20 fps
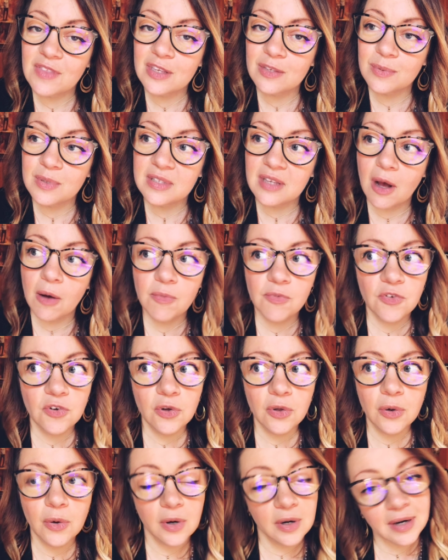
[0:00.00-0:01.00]
this was helpful
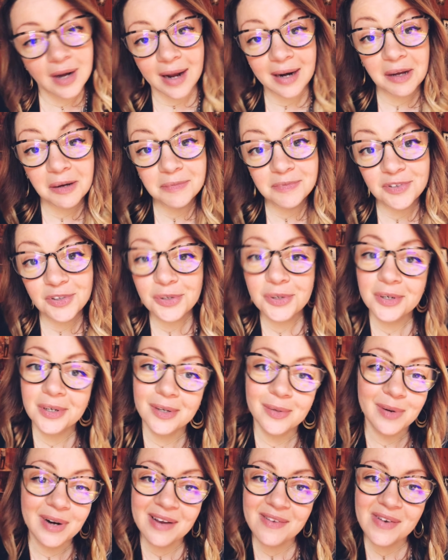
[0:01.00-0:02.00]
or not helpful
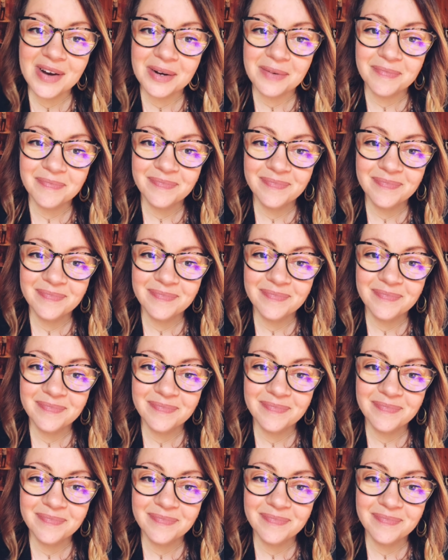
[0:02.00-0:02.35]
or whatever.